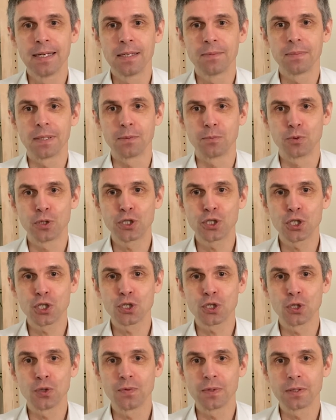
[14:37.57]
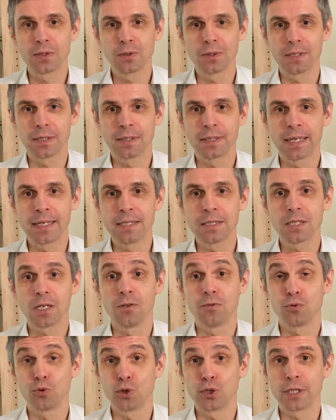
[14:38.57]
but bridges over to the case
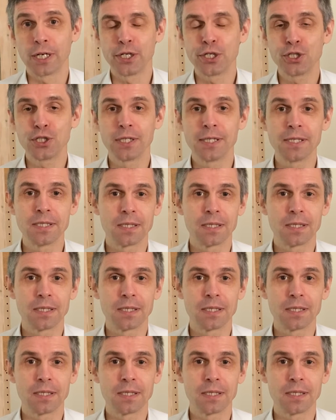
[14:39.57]
of rotationally